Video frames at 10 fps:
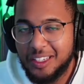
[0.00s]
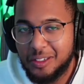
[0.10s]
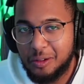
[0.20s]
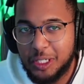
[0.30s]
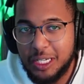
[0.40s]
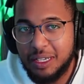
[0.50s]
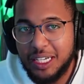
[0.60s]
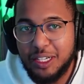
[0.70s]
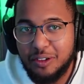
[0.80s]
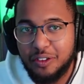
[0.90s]
So Shiba
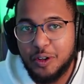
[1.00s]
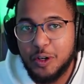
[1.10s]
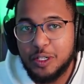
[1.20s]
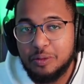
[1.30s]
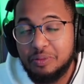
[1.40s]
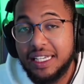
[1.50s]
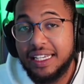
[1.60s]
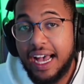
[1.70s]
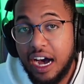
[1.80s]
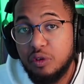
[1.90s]
Inu, of course,
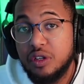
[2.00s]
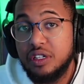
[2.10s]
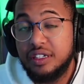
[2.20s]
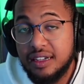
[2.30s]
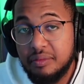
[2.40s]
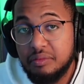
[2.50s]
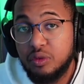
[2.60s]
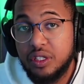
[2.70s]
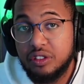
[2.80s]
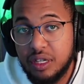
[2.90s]
being our number
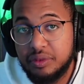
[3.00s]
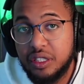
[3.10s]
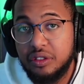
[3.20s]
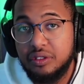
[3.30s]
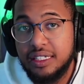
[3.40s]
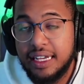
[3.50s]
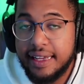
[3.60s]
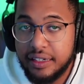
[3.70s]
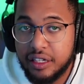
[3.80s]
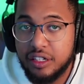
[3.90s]
one crypto
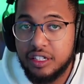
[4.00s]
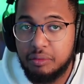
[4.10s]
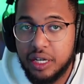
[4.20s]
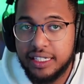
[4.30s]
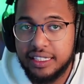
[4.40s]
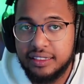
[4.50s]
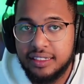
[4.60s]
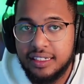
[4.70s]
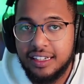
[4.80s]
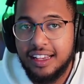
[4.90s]
in the current market.
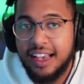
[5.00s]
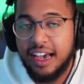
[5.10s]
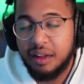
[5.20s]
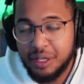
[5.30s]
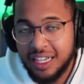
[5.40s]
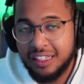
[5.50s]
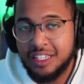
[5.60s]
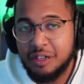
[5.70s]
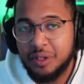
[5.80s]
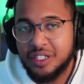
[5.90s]
And I'm excited
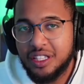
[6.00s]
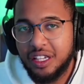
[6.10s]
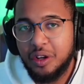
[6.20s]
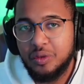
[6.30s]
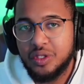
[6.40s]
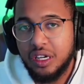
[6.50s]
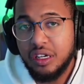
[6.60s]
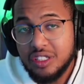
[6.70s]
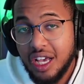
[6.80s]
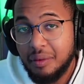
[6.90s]
to see where this thing goes.
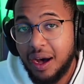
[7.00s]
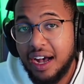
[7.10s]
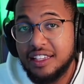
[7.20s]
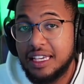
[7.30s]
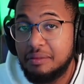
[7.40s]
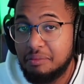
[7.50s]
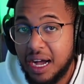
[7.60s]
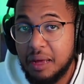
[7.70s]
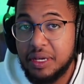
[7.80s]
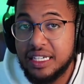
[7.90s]
All-time highs, in
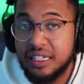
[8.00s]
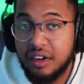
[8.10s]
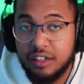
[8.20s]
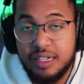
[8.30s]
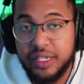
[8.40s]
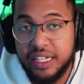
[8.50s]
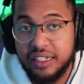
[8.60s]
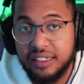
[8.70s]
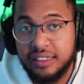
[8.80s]
my opinion, are imminent.